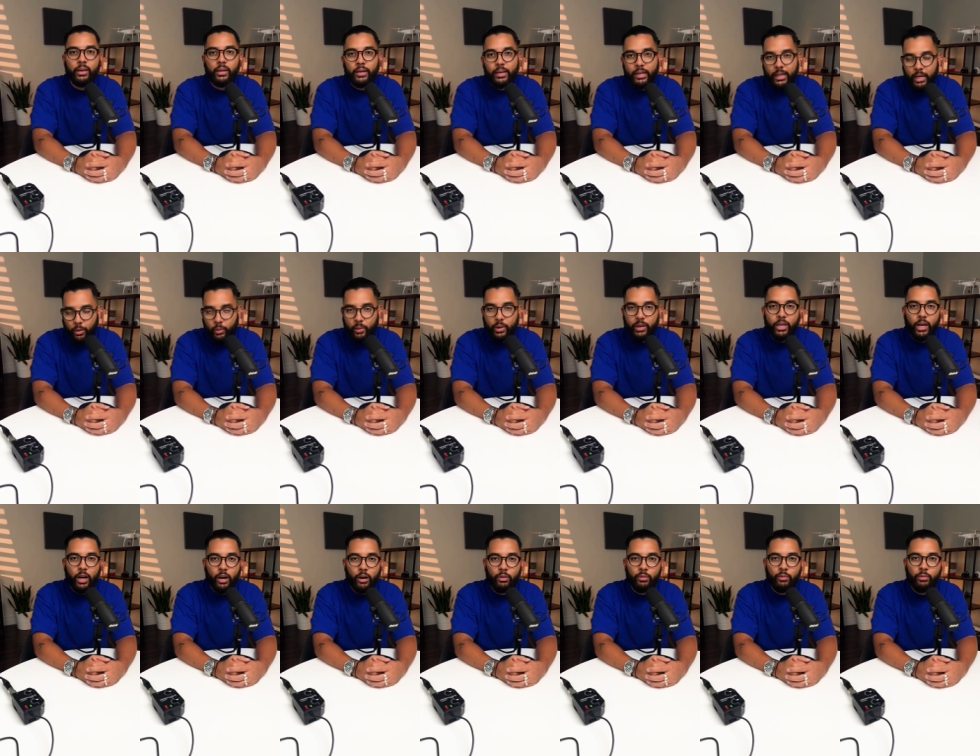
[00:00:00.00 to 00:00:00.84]
Here we
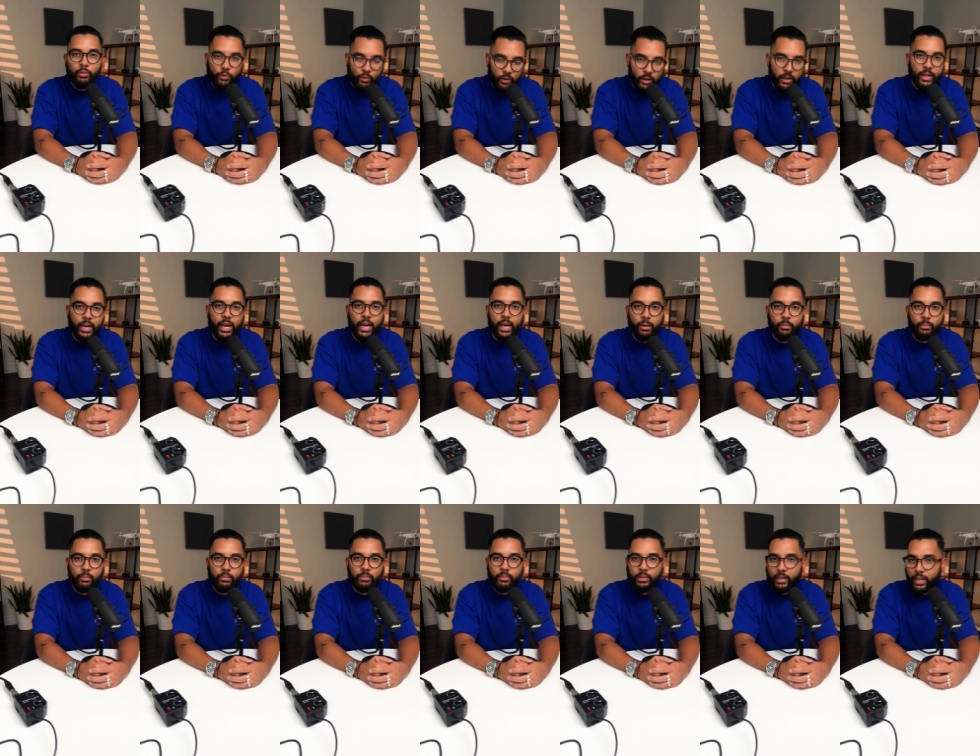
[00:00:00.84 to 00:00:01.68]
go. Free
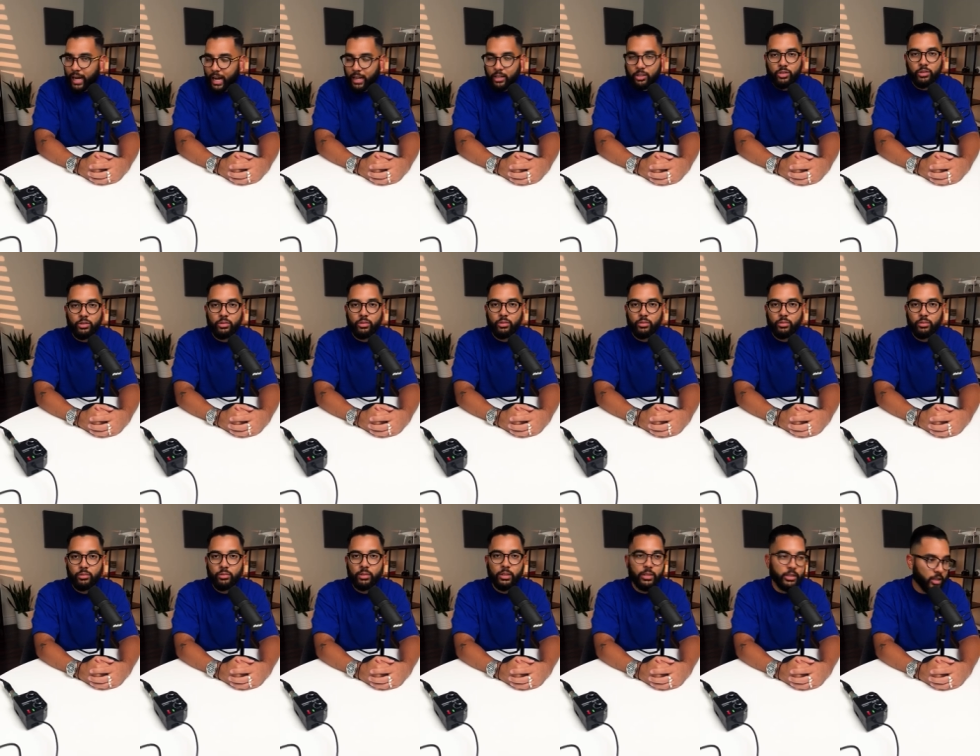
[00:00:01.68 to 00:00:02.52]
game. Got you.
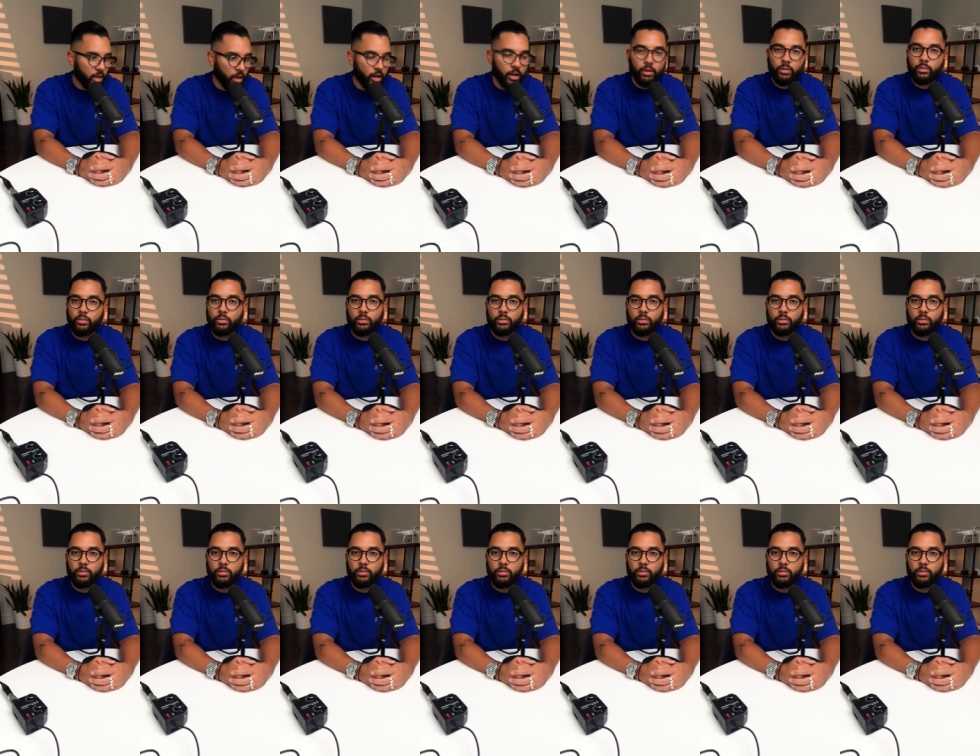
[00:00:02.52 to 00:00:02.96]
Let's go.